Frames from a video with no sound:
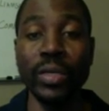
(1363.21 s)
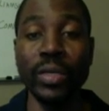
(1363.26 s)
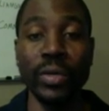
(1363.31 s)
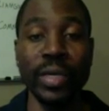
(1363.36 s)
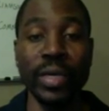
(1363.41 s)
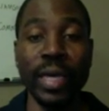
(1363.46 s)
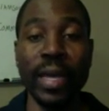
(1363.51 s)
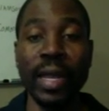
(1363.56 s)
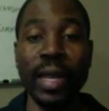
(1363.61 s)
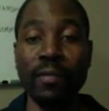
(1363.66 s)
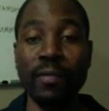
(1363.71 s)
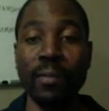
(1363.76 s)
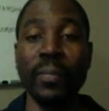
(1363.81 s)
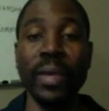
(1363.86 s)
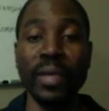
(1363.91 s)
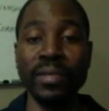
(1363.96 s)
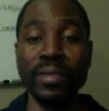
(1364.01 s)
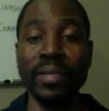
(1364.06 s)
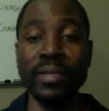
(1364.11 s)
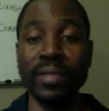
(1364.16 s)
You can't have a
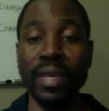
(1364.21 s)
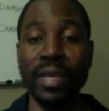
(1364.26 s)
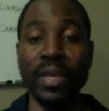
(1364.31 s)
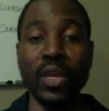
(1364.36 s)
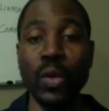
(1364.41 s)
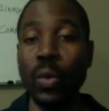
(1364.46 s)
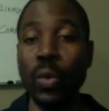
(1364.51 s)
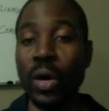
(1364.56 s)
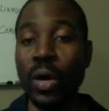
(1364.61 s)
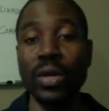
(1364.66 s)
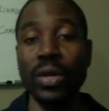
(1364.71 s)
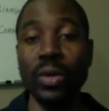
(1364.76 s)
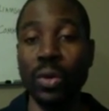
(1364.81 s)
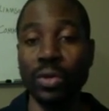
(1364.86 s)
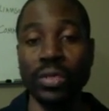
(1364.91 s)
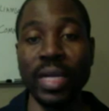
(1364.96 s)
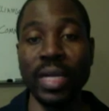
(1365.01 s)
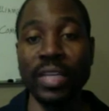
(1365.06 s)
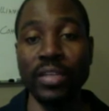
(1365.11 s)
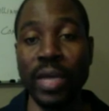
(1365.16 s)
business and no one
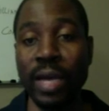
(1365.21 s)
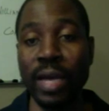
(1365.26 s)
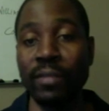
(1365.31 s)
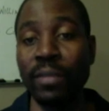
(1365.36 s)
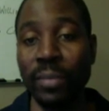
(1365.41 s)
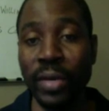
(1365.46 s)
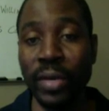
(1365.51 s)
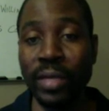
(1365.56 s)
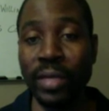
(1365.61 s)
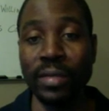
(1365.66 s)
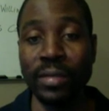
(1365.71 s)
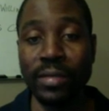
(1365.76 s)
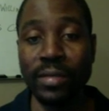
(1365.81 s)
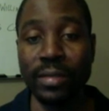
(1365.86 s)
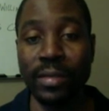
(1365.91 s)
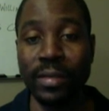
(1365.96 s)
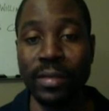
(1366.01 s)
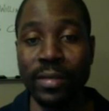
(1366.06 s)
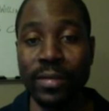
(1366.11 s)
knows that you have a business.